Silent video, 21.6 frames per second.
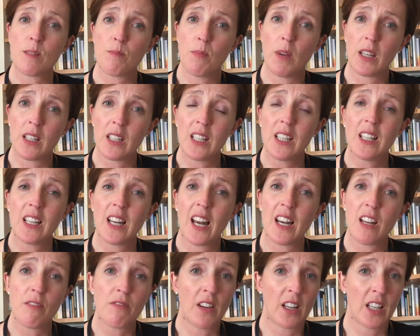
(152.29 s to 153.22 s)
money in
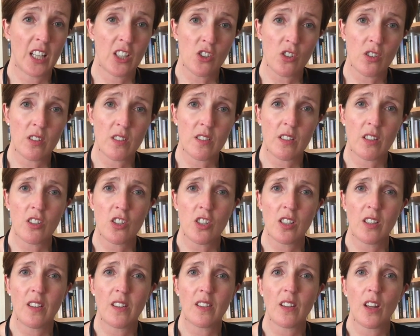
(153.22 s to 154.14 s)
any financial
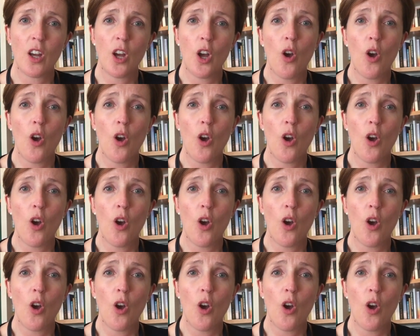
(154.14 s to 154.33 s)
discussions,